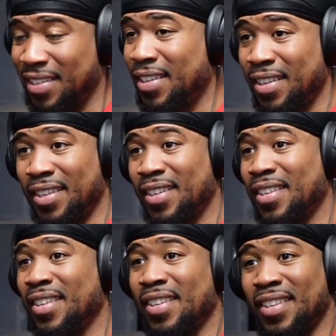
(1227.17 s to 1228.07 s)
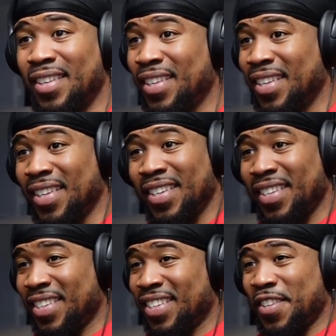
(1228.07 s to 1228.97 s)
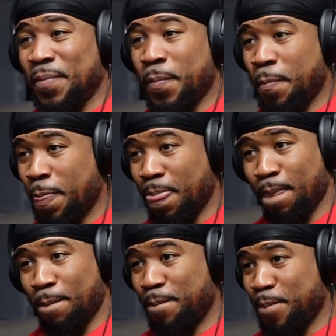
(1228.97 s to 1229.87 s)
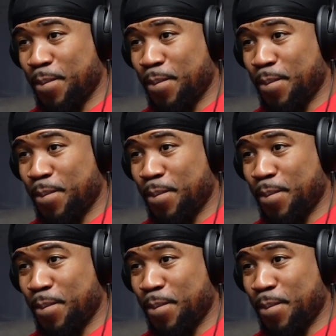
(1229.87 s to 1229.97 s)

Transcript: Was Mojave? Underground emperor, my